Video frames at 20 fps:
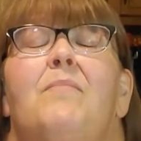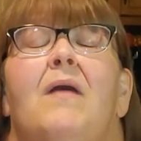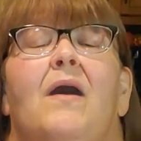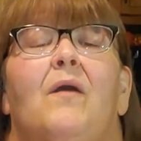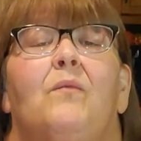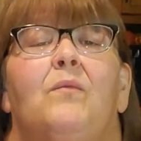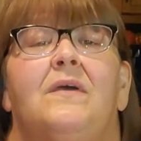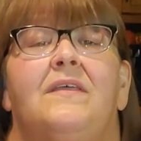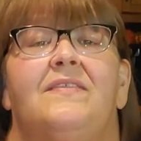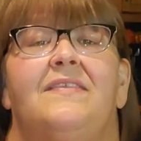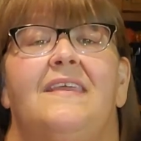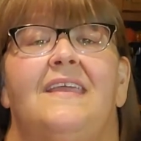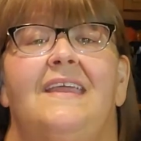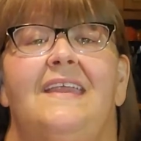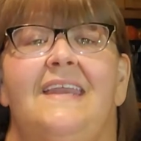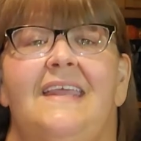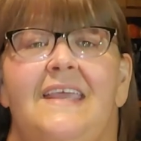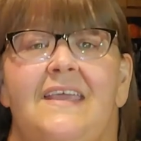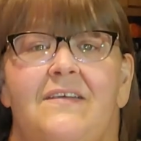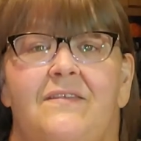But with
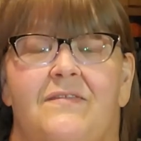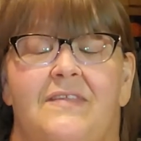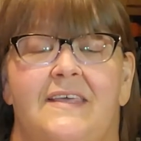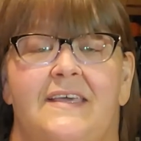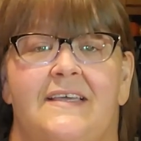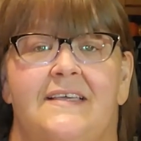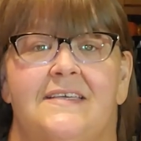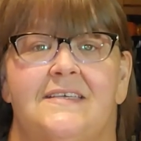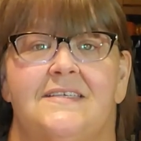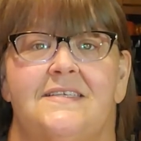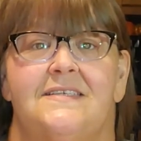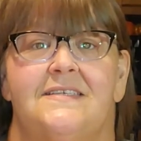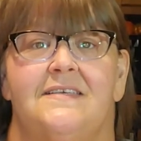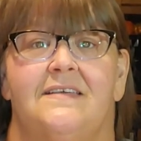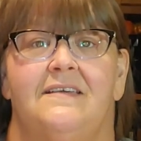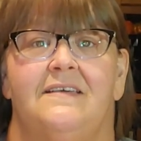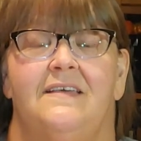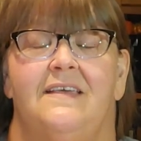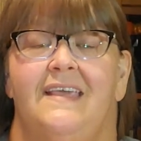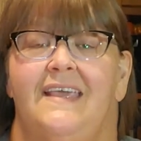any of
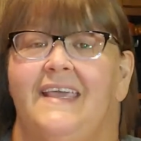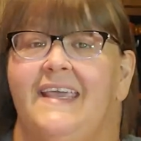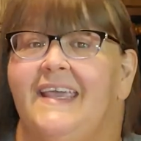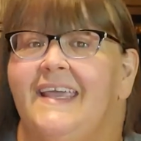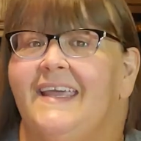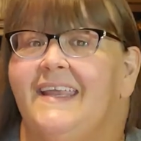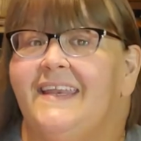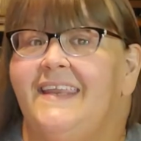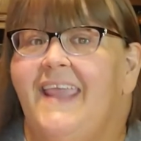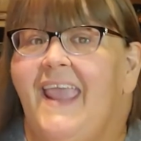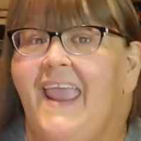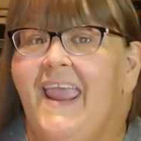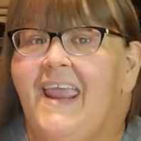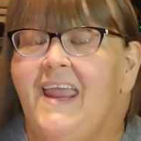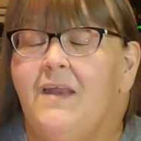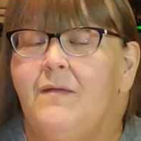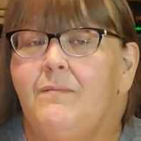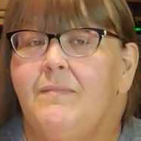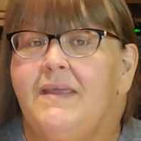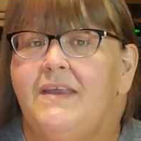this, it
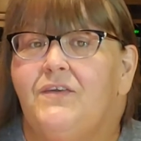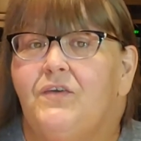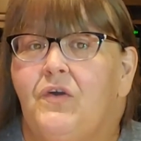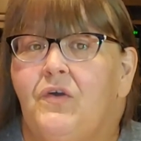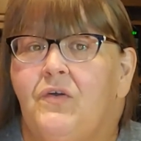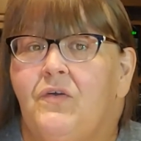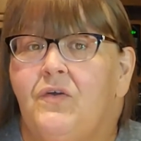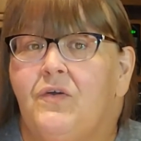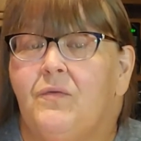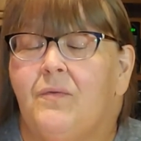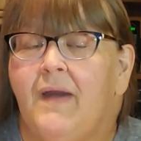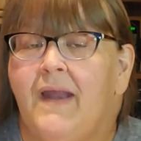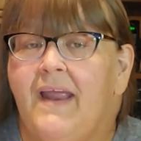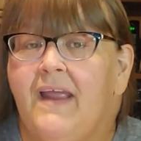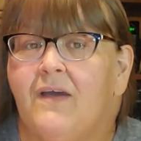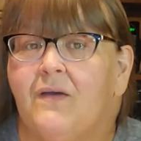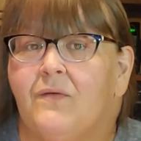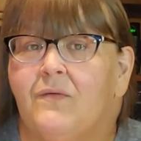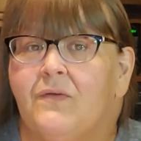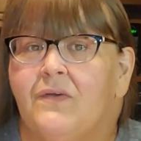can be turned
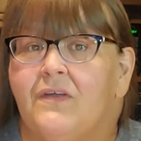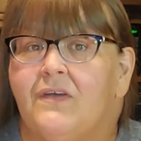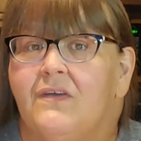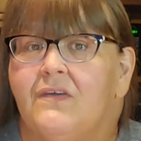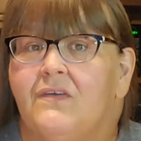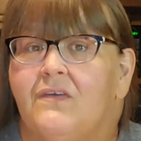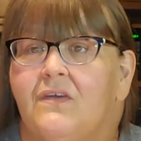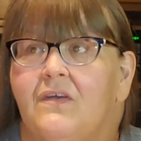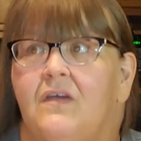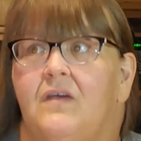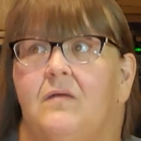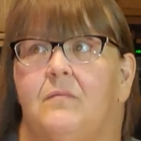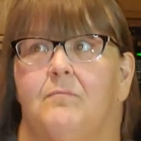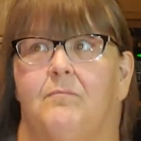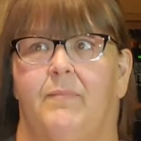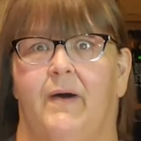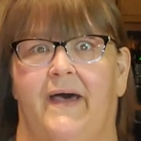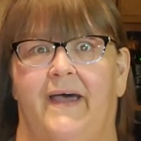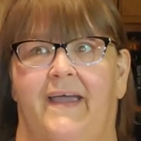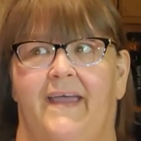around.
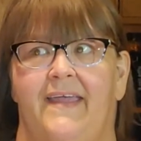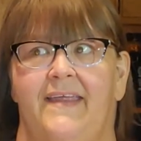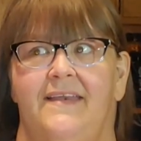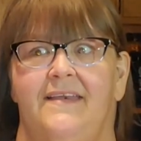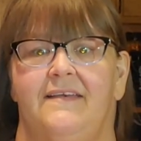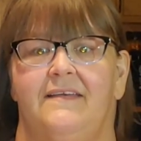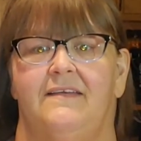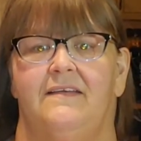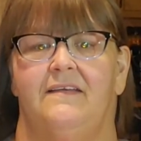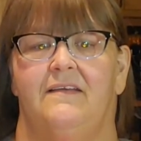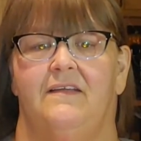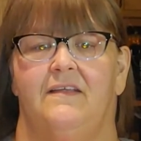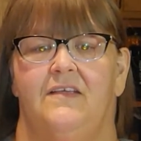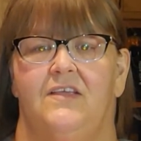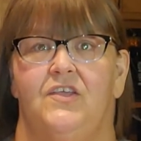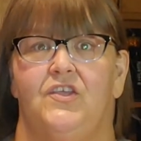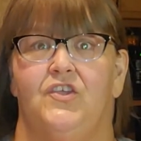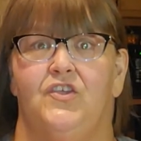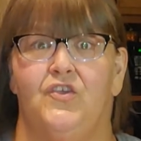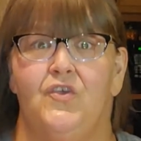But
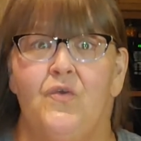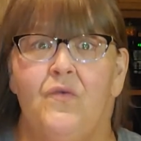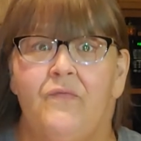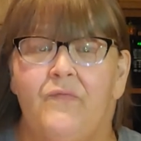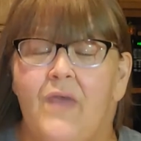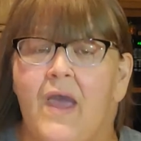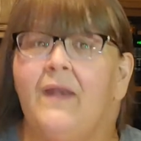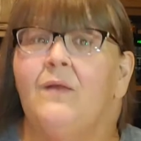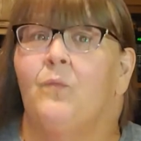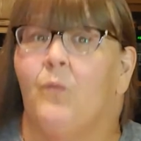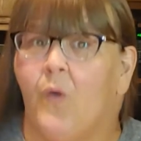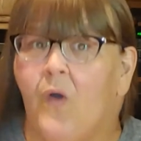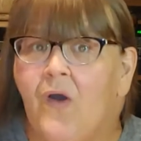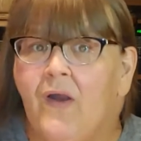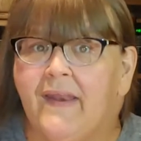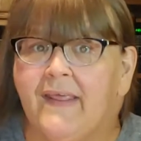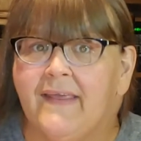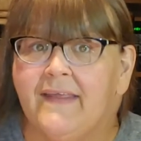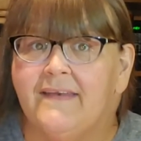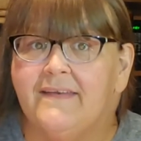you've got to
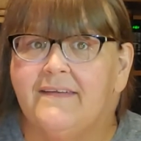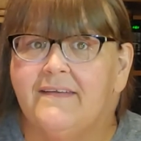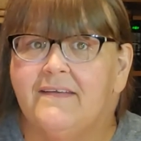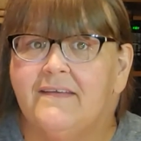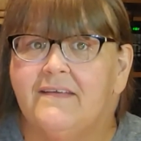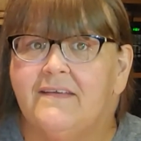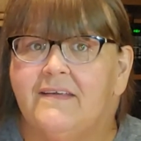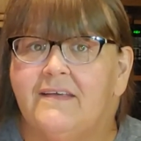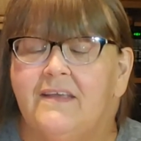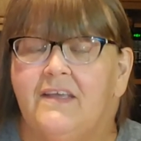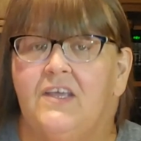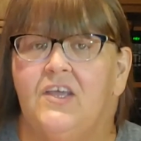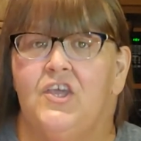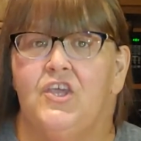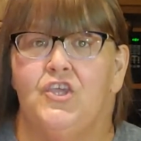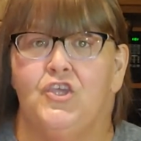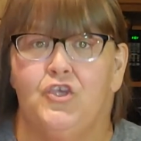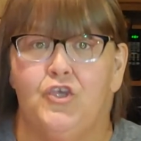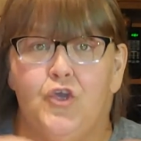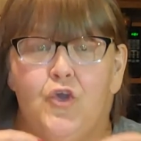want it. Mm-hmm.
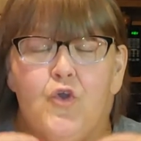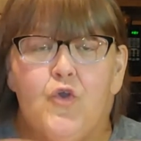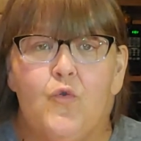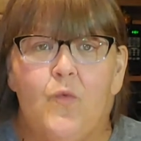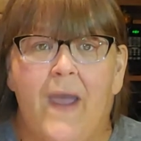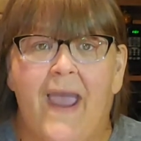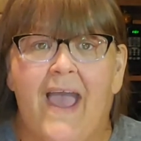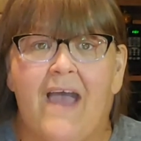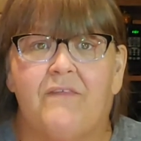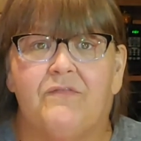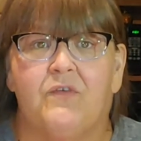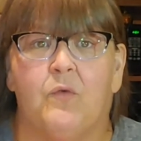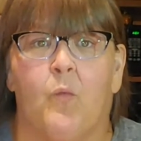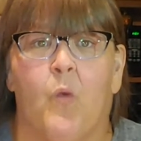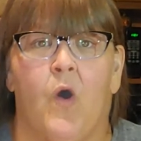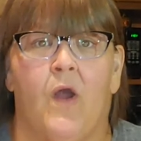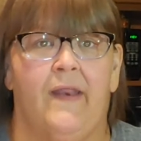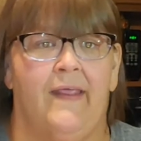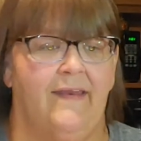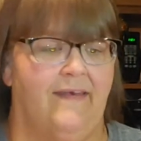You have to
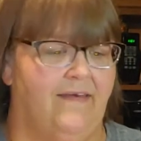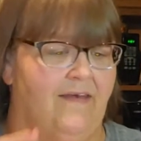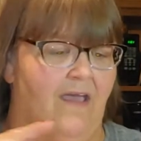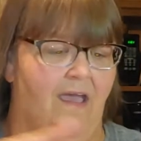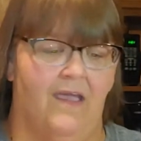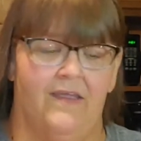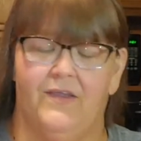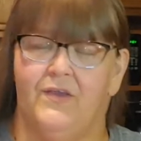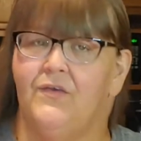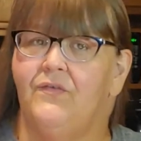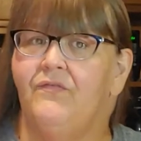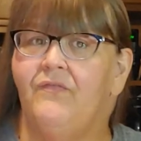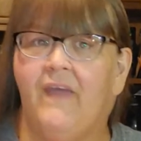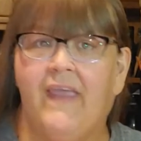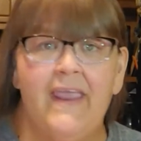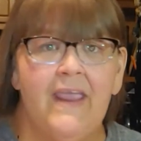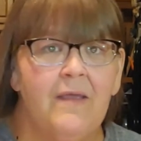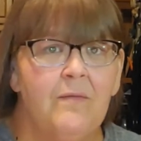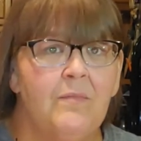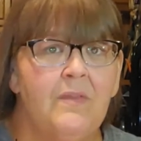want it, not your
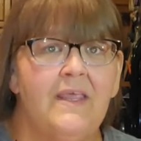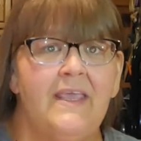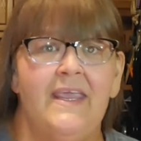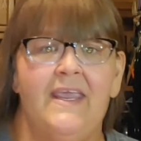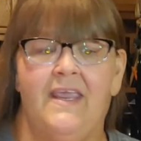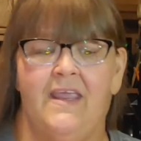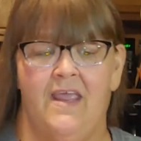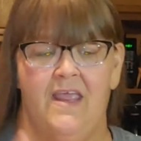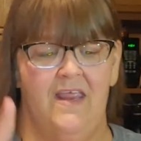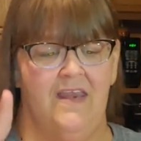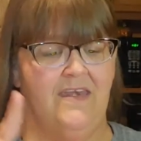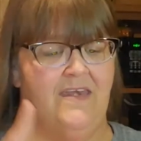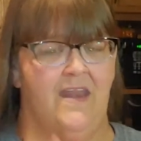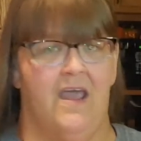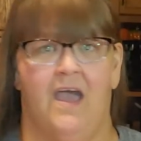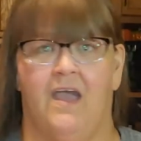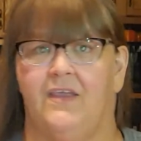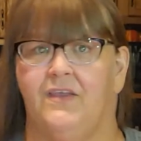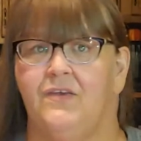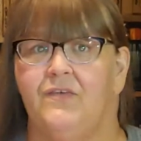family,
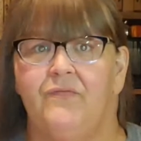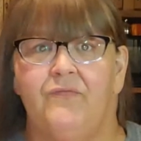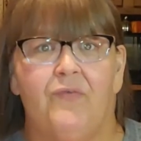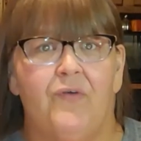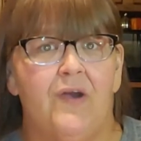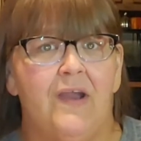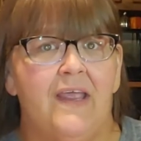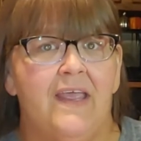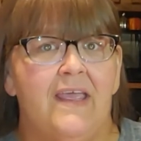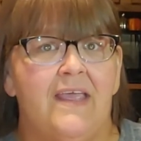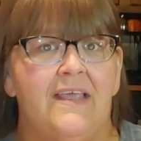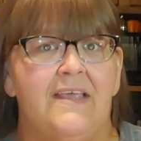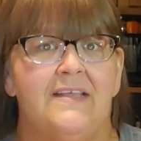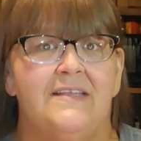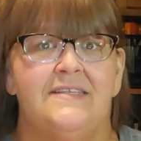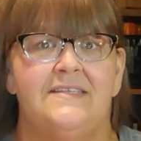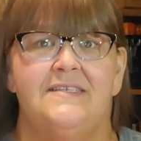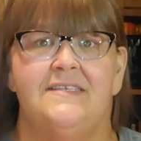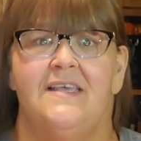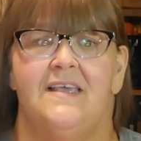not your
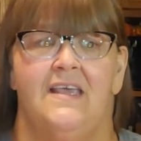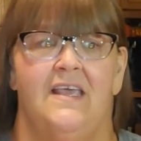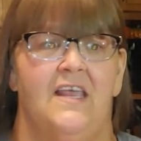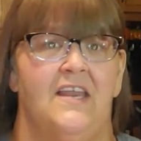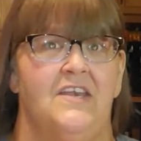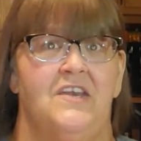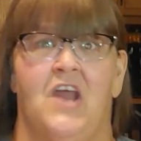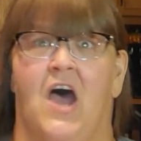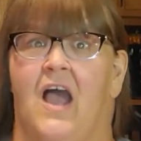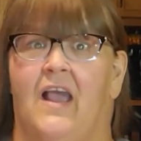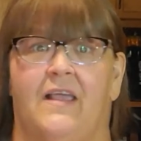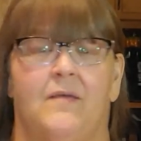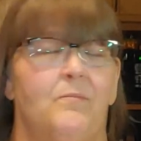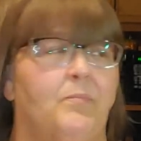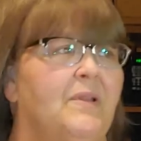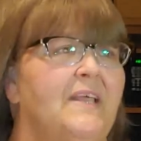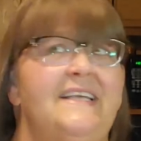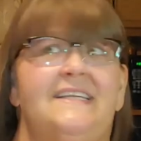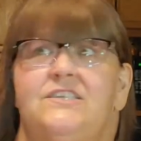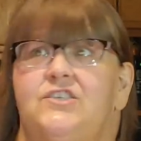friends, not
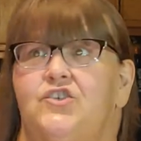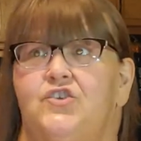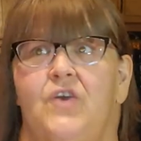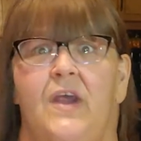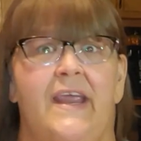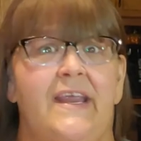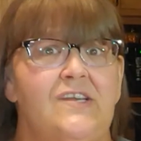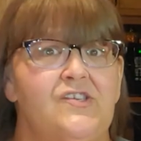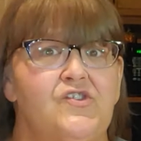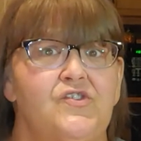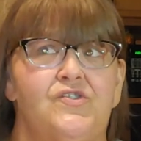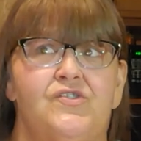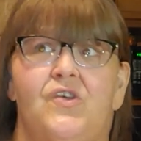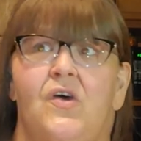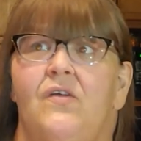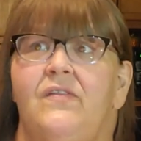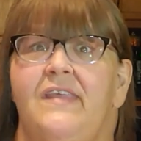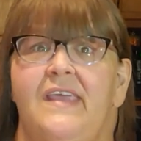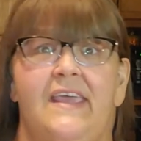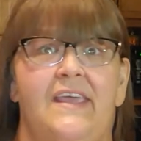complete strangers
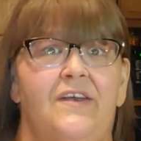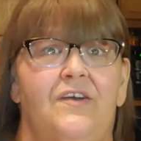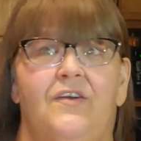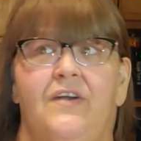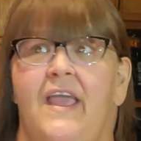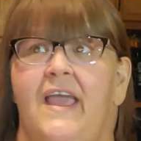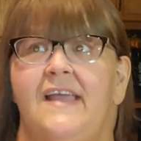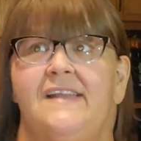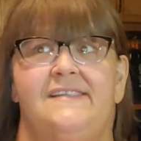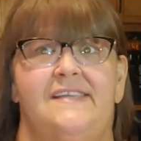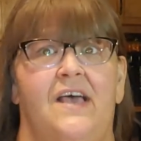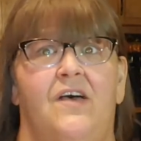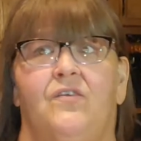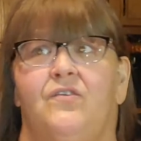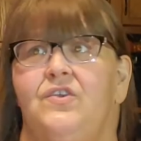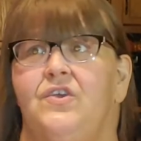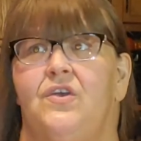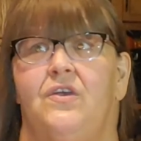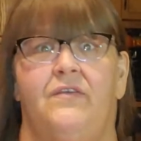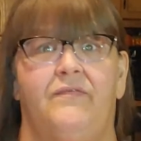on the internet
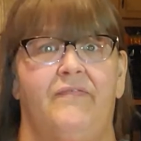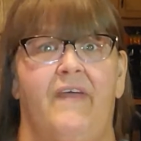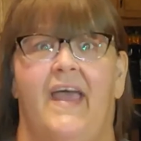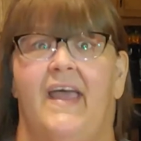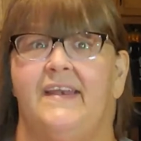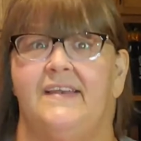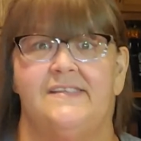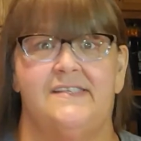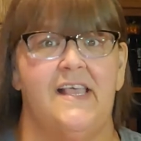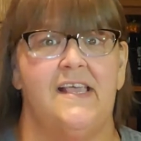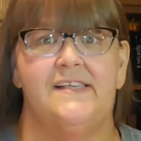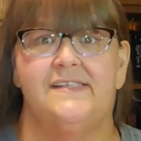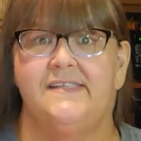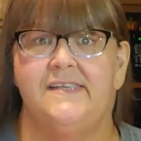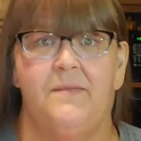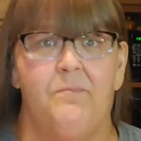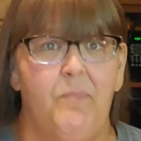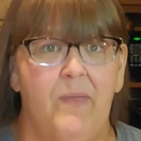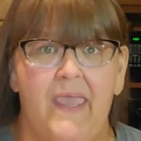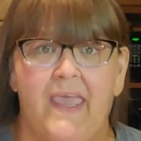telling you're a fat,
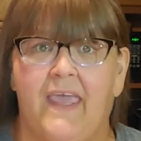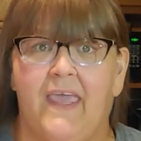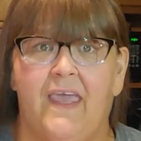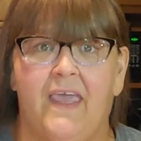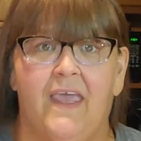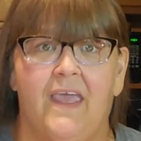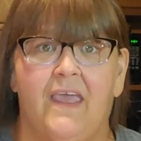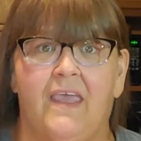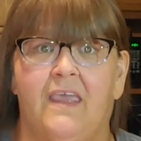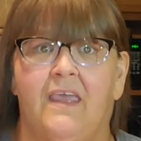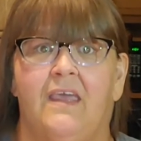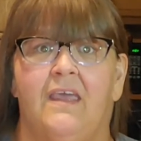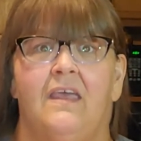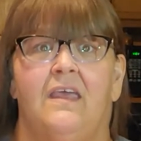disgusting pig.